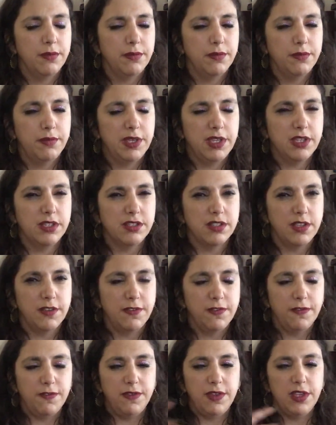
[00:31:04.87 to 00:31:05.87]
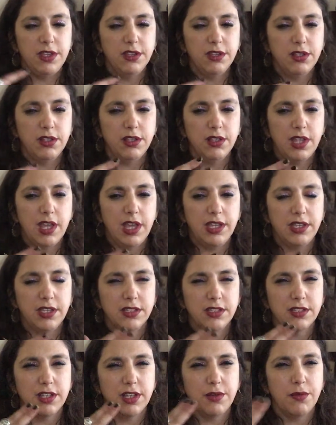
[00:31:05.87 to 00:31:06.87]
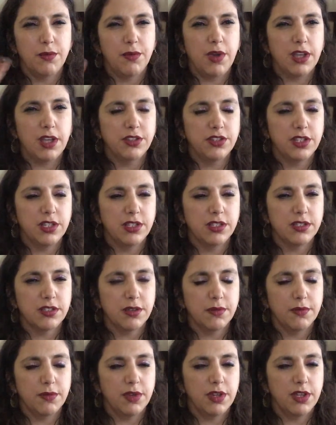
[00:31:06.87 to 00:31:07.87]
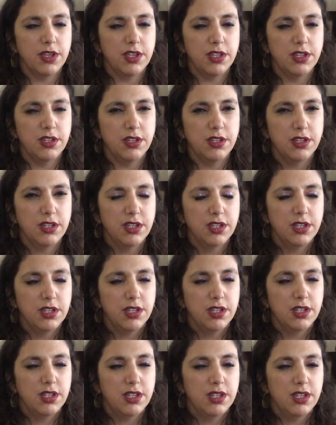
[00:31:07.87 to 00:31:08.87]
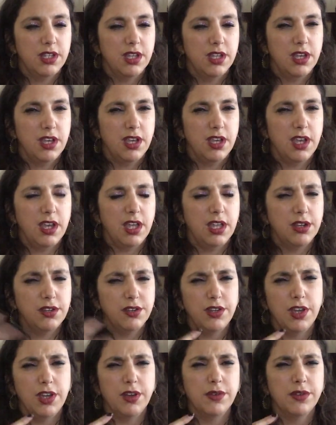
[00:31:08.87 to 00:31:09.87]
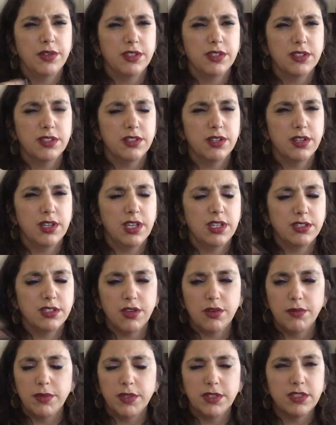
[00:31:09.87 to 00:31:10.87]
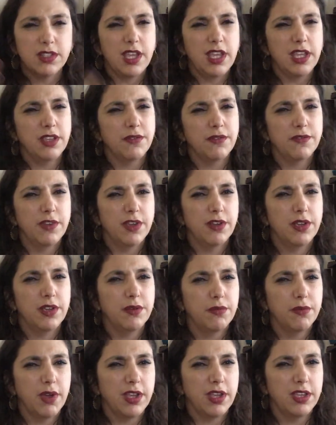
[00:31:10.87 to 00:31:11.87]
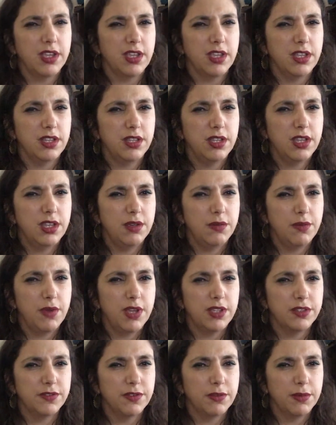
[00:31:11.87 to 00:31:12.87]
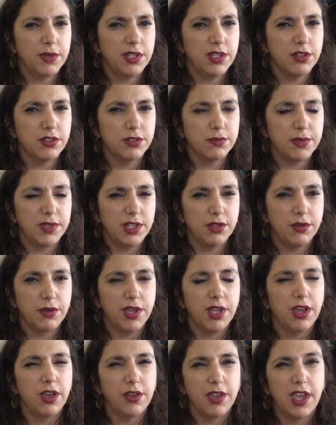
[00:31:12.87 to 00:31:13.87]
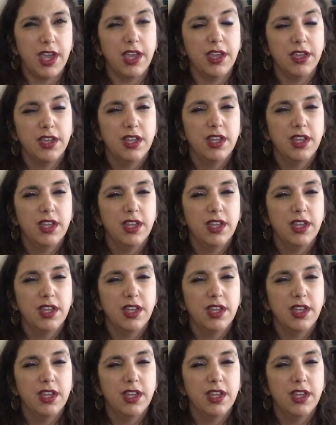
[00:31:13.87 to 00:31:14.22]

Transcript: Because I feel like it's like watching someone, I don't know. So it's almost like very rugged. He was for many years, but he quit. Okay.